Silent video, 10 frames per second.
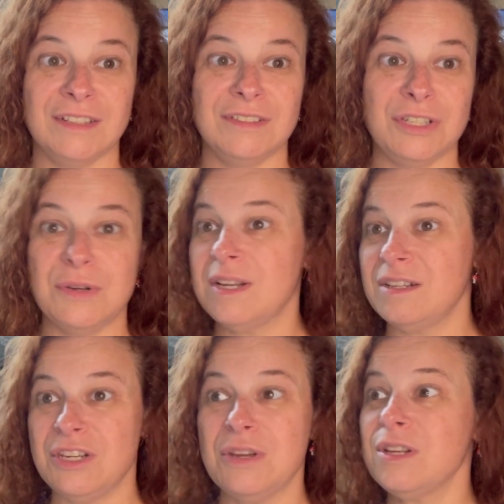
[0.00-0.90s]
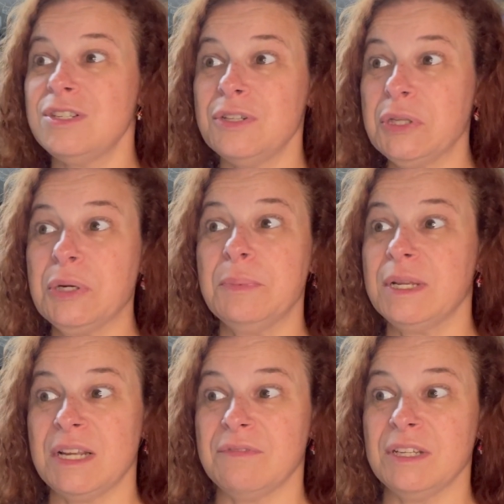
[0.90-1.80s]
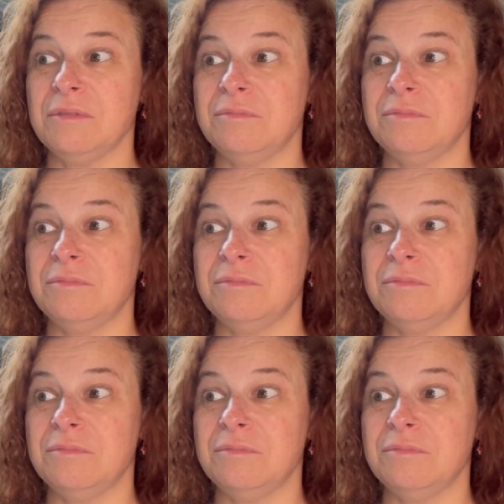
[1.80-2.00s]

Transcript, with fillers: You can you can do a little bit of it.